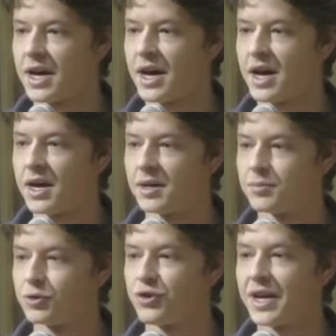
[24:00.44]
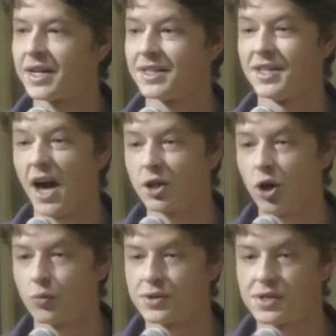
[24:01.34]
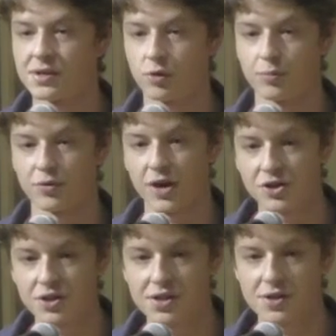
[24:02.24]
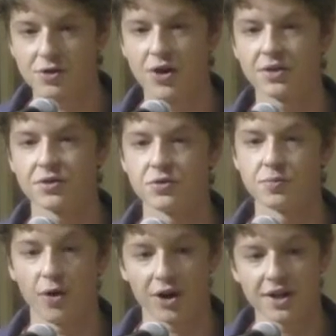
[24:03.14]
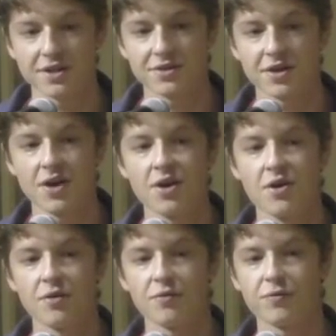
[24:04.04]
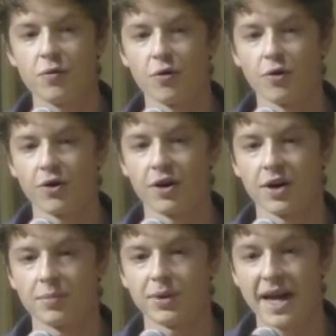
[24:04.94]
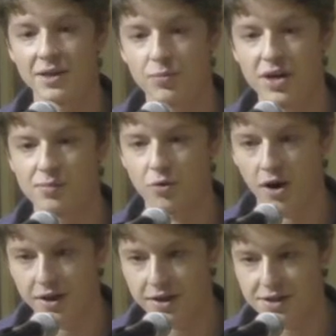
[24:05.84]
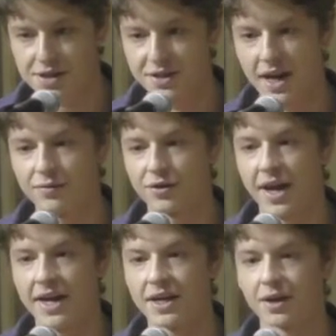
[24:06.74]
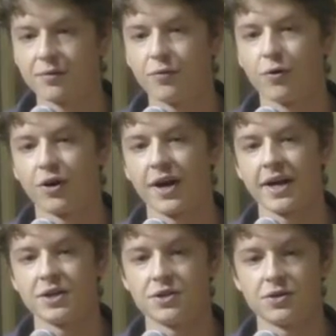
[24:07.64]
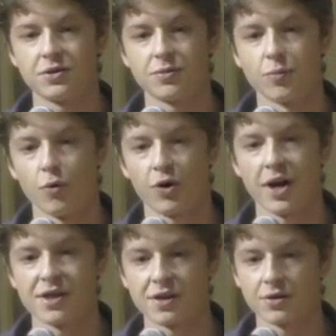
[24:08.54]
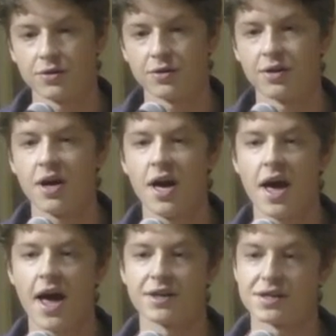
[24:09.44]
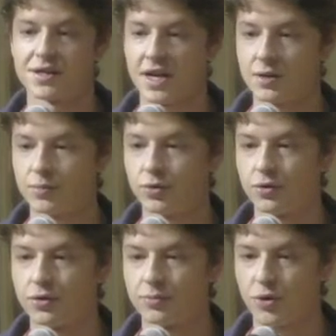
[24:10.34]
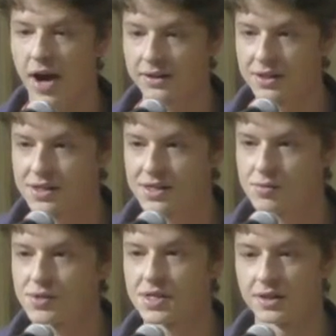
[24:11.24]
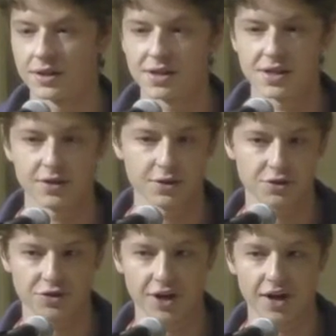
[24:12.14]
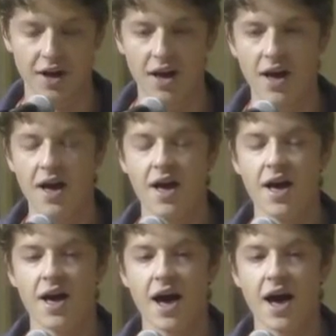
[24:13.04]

create a new market for plant-based products and advocating for a more ethical and sustainable practices within this industry. I think this campaign could be effective